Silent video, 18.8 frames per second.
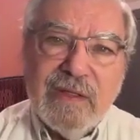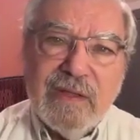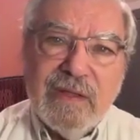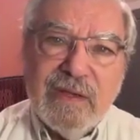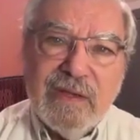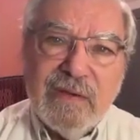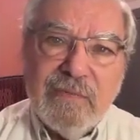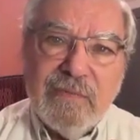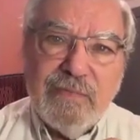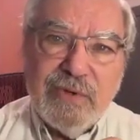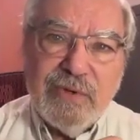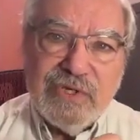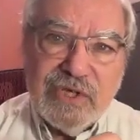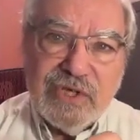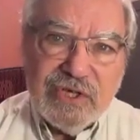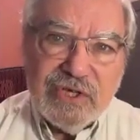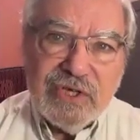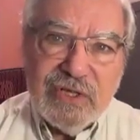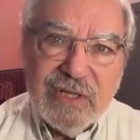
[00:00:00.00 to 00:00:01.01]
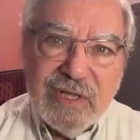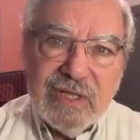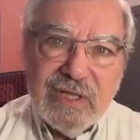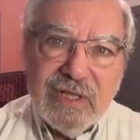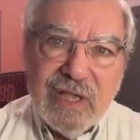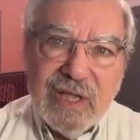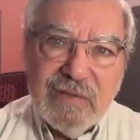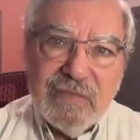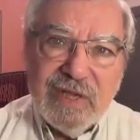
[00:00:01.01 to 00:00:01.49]
the position
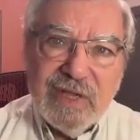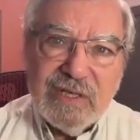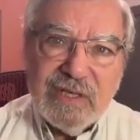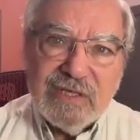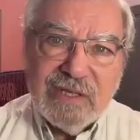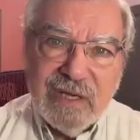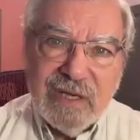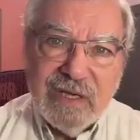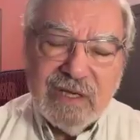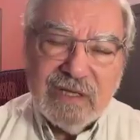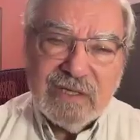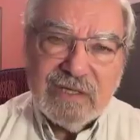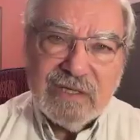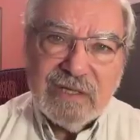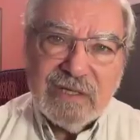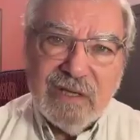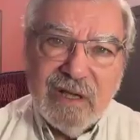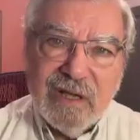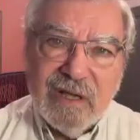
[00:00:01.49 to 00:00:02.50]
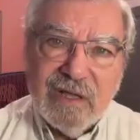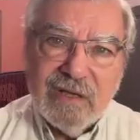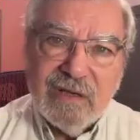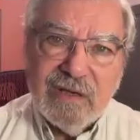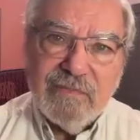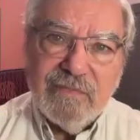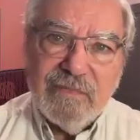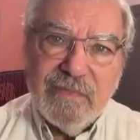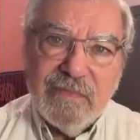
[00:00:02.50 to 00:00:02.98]
that Hamas takes
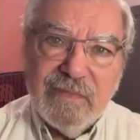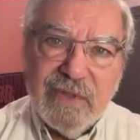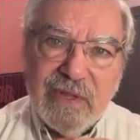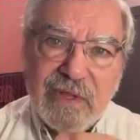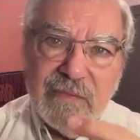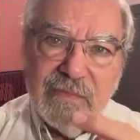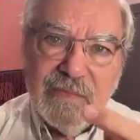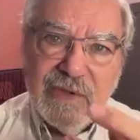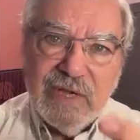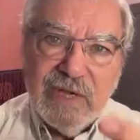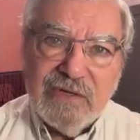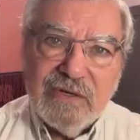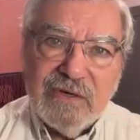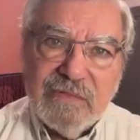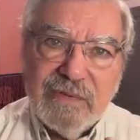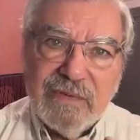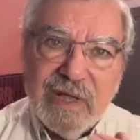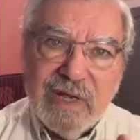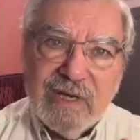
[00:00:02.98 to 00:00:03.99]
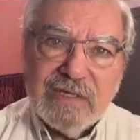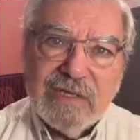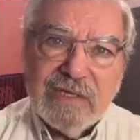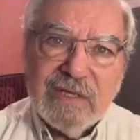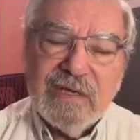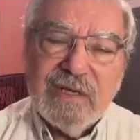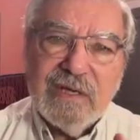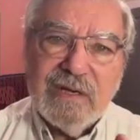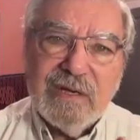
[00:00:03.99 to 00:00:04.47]
on the major
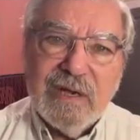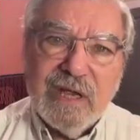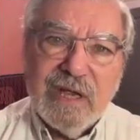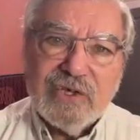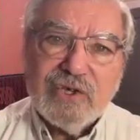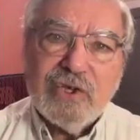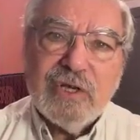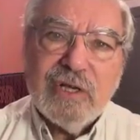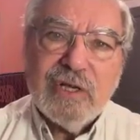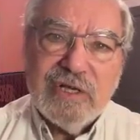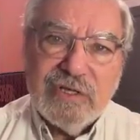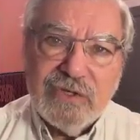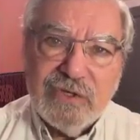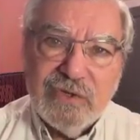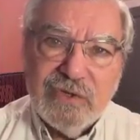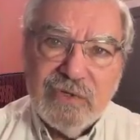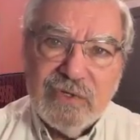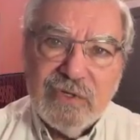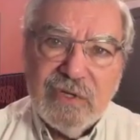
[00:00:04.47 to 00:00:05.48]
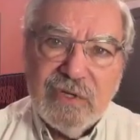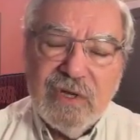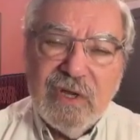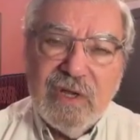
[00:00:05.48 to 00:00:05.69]
Palestinian national issues,